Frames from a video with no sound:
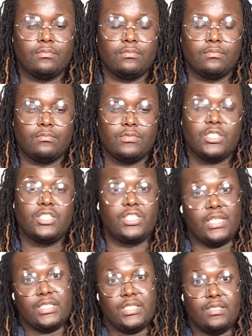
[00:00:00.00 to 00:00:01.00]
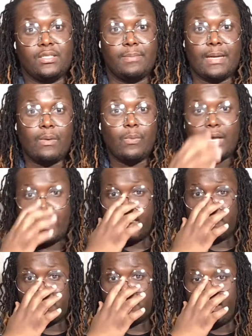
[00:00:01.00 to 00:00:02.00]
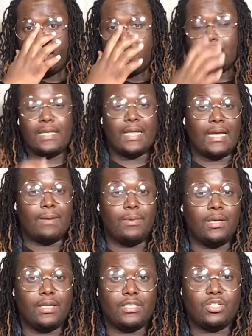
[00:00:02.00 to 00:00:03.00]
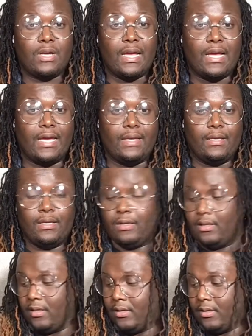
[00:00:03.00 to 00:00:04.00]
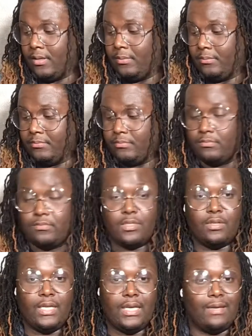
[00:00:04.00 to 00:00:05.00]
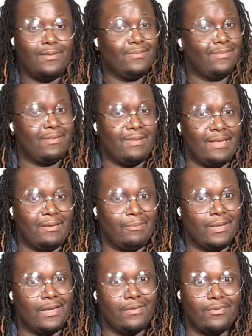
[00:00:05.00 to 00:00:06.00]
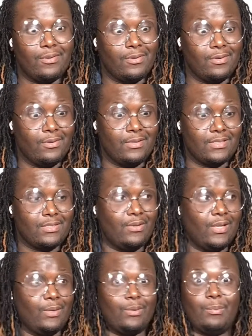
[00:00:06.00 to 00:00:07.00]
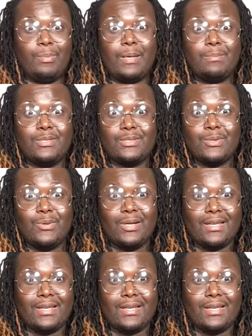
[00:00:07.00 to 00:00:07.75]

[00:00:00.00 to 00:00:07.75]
suggestions about wines that I'm gonna try. So yeah, without further ado, let's go ahead on and pop this cork.